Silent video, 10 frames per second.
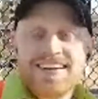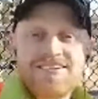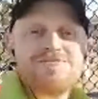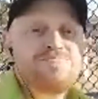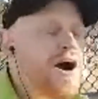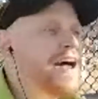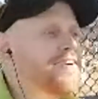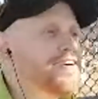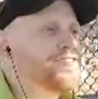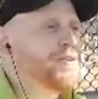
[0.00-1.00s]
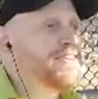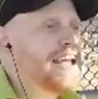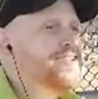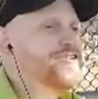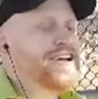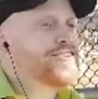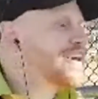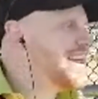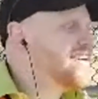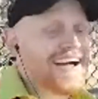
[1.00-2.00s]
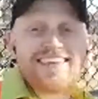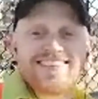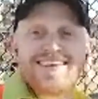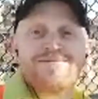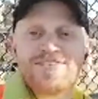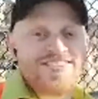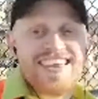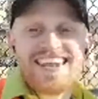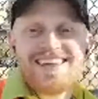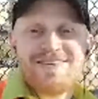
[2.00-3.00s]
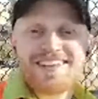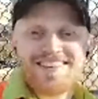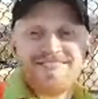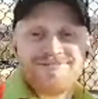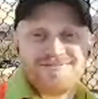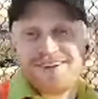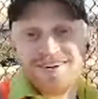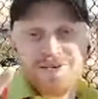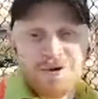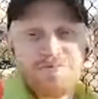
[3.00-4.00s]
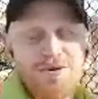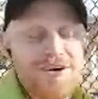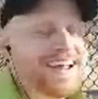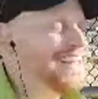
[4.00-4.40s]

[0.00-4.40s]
Modelers, what they do, it's kind of like Sim City, except a little more boring.